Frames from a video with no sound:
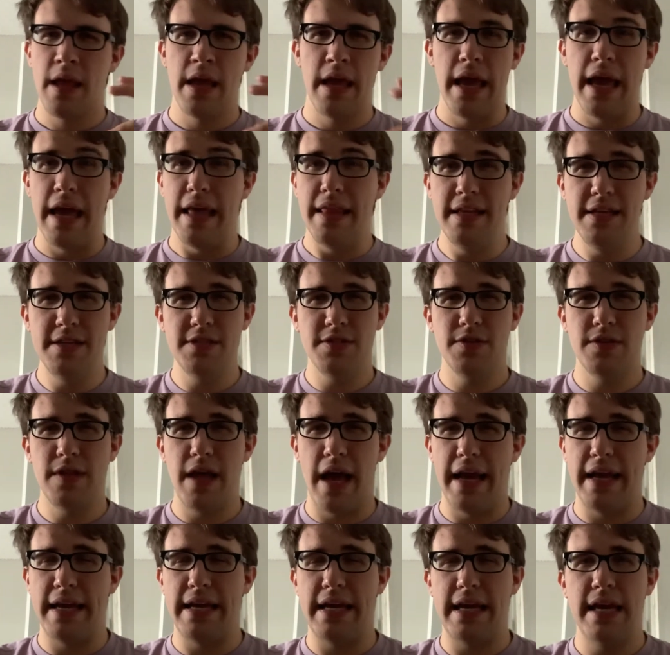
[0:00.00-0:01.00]
And these are
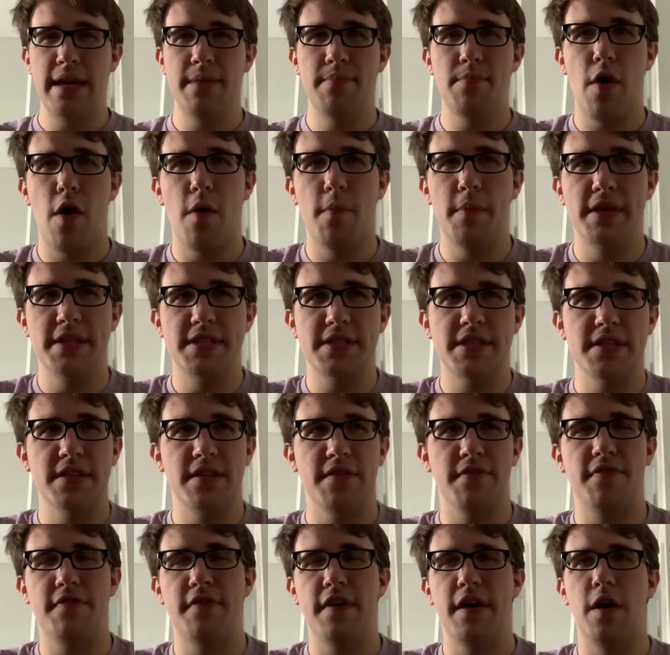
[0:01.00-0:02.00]
like key moments in
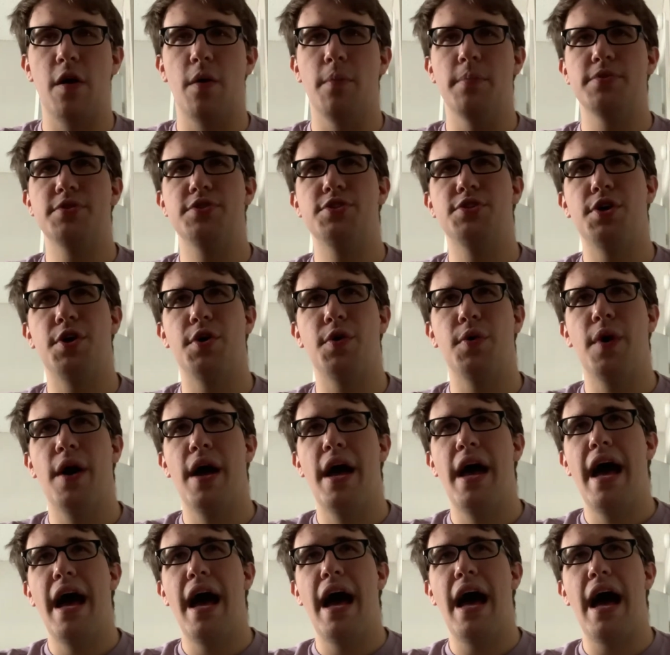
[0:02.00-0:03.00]
the film. So
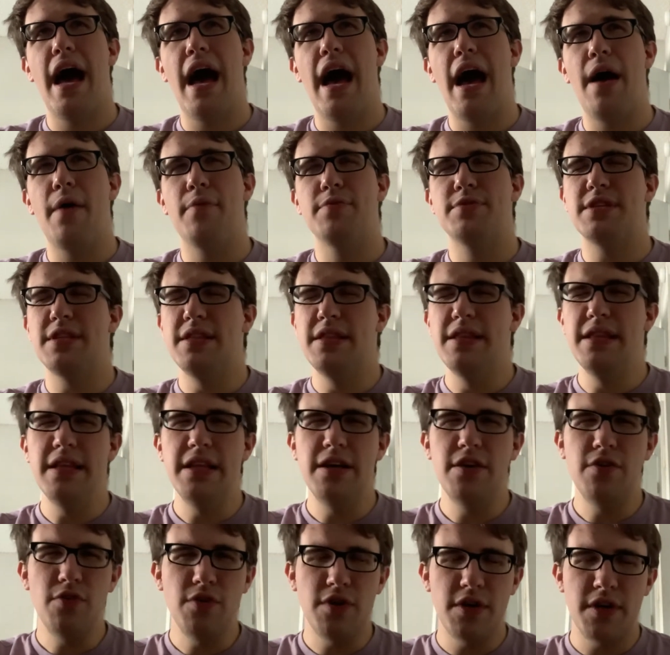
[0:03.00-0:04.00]
I was a
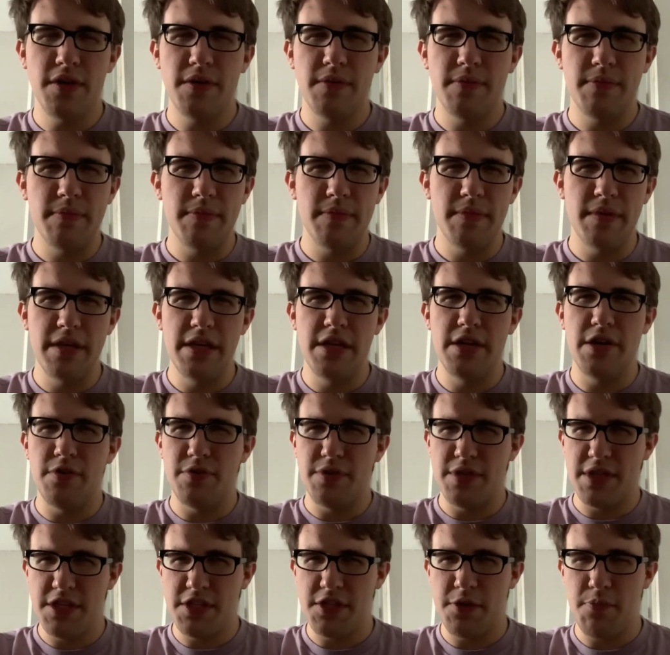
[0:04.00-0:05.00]
little,
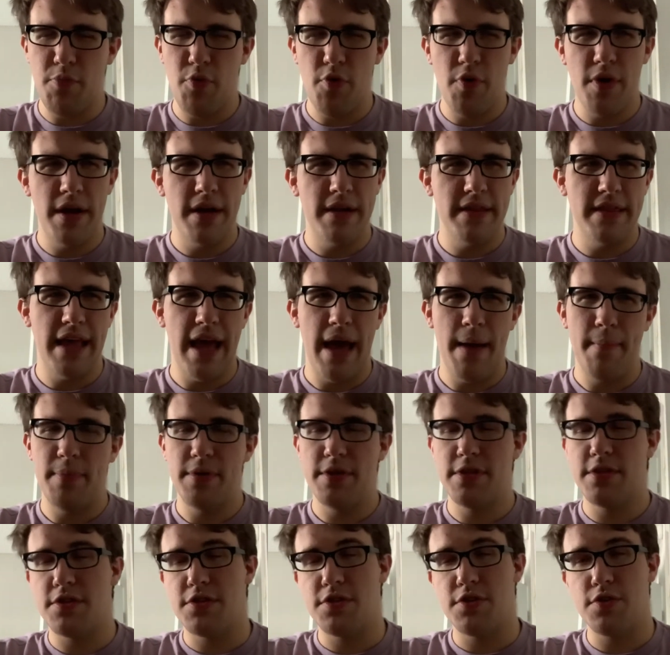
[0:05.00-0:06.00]
disappointed in that,
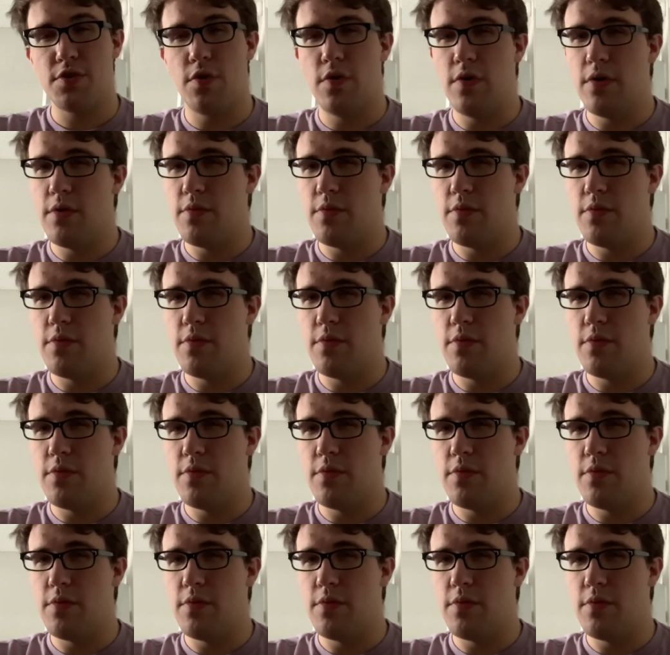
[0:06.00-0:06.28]
but the score